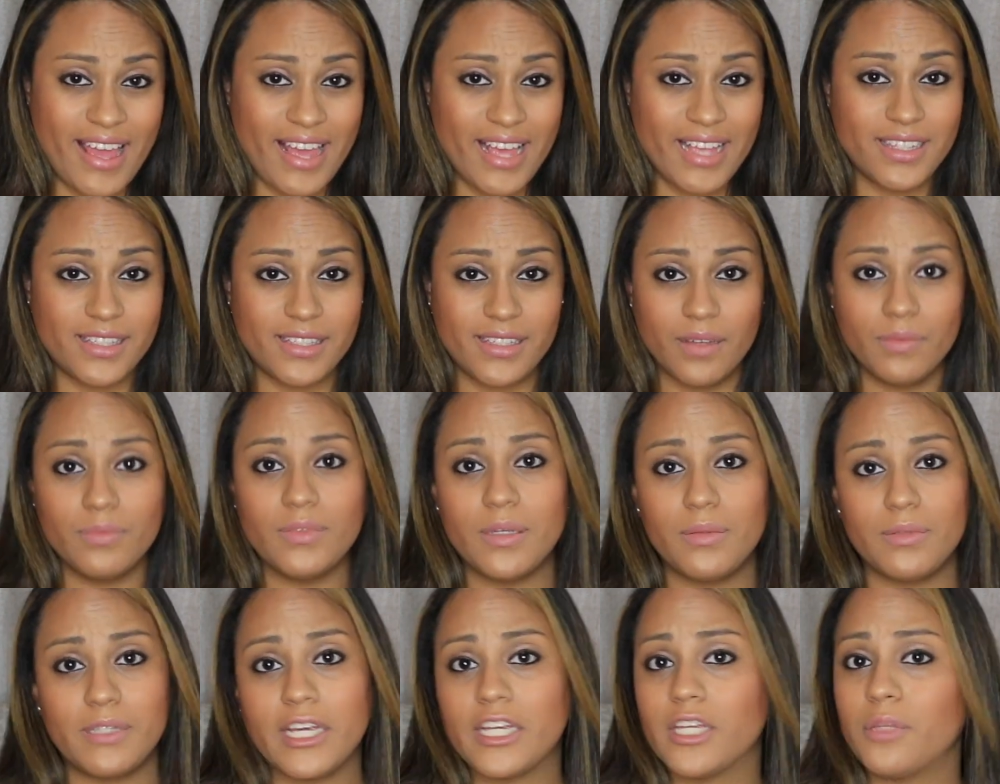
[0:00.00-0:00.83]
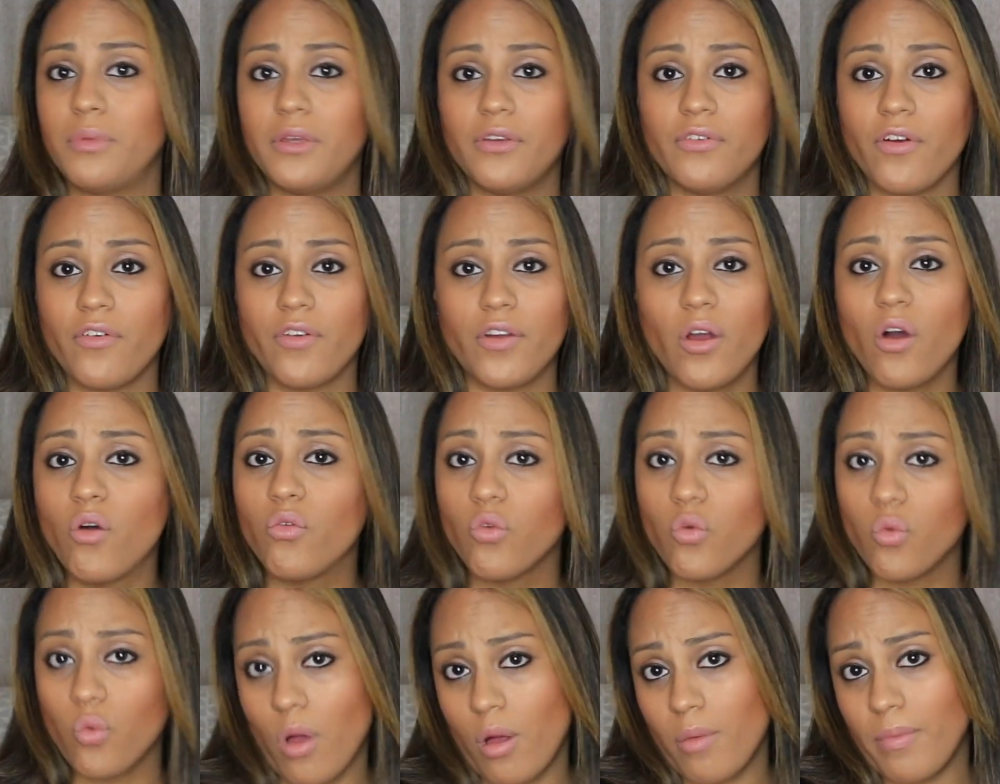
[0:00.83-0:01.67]
and sometimes that can be very
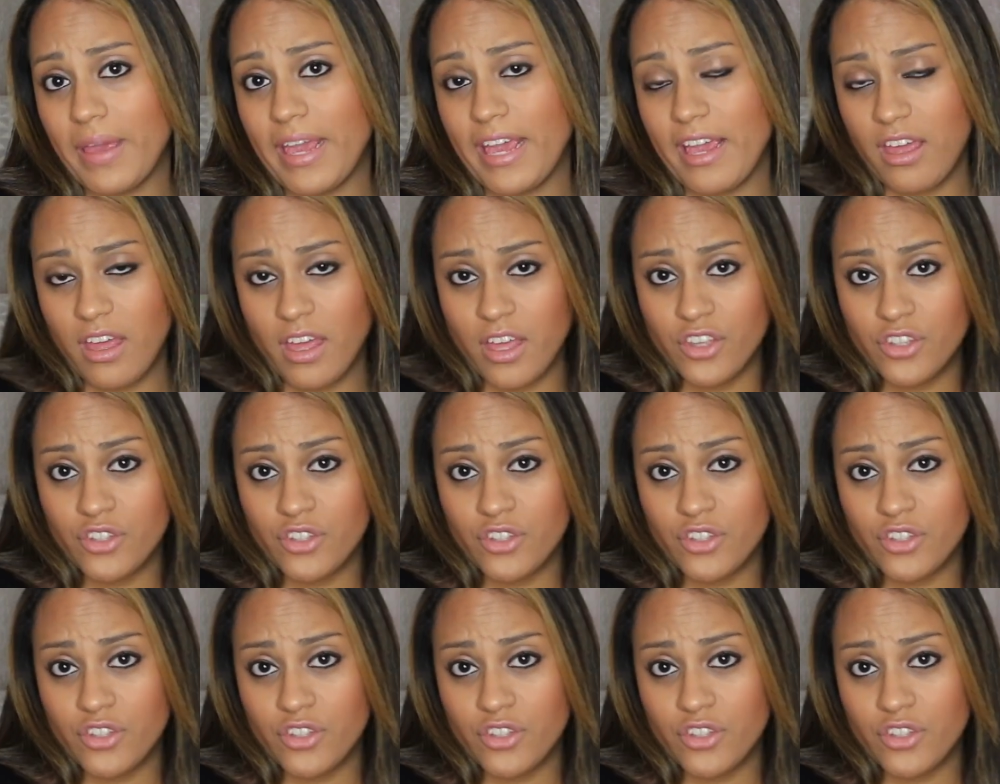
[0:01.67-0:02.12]
overwhelming.